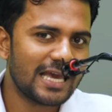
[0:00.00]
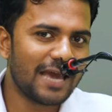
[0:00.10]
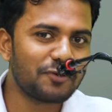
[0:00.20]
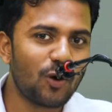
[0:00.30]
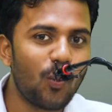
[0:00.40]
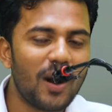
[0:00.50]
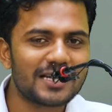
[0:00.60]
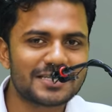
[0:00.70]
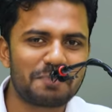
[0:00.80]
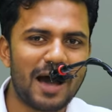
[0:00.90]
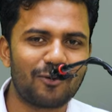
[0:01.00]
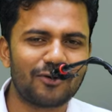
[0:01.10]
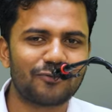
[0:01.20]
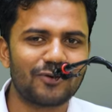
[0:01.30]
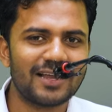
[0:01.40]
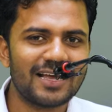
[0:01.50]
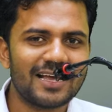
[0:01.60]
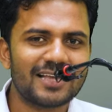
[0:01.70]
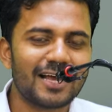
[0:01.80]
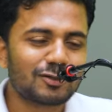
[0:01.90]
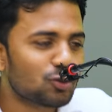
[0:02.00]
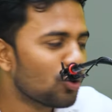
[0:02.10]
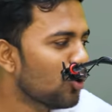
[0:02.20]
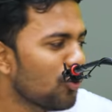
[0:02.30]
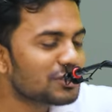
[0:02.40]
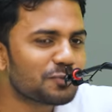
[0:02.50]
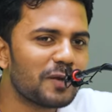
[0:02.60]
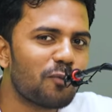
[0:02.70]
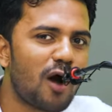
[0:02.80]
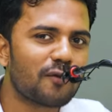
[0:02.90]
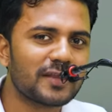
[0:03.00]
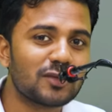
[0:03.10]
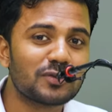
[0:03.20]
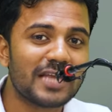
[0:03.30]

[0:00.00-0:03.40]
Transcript: if your word is powerful. The Julus will walk with you.